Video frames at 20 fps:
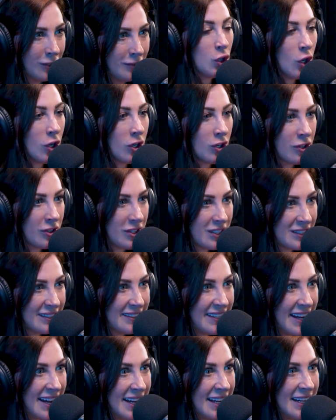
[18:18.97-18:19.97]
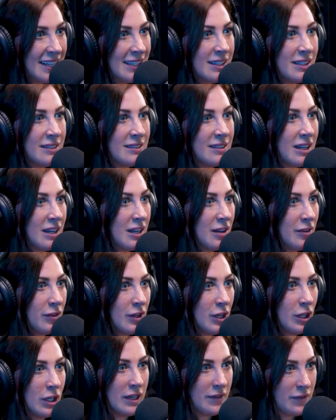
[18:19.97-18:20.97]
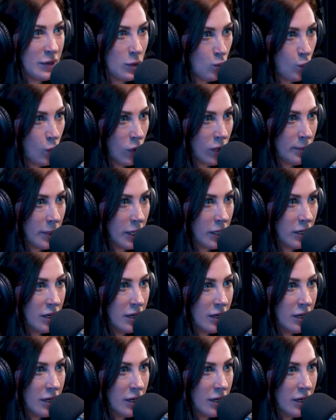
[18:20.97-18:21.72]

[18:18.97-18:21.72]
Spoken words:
The darker the stain, it's going to feel even warmer.